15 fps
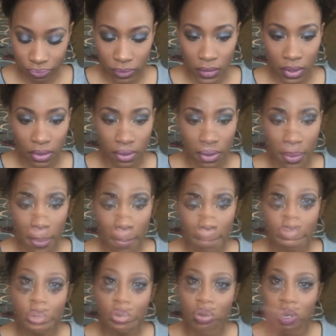So now I'm going to
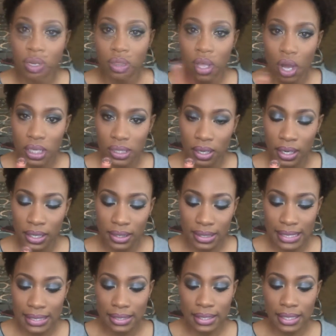throw a gloss on it
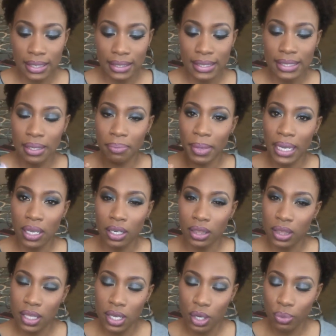to seal it and make it a
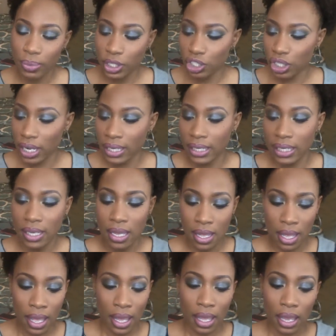little bit shiny.
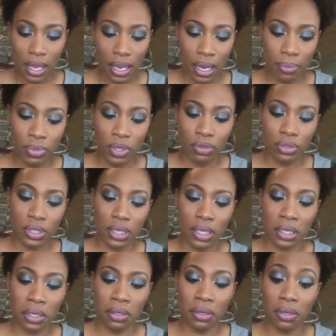And I'm
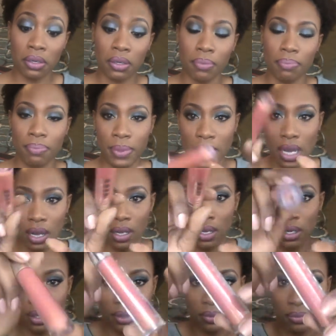using
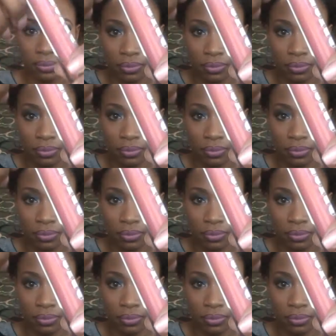Bianca.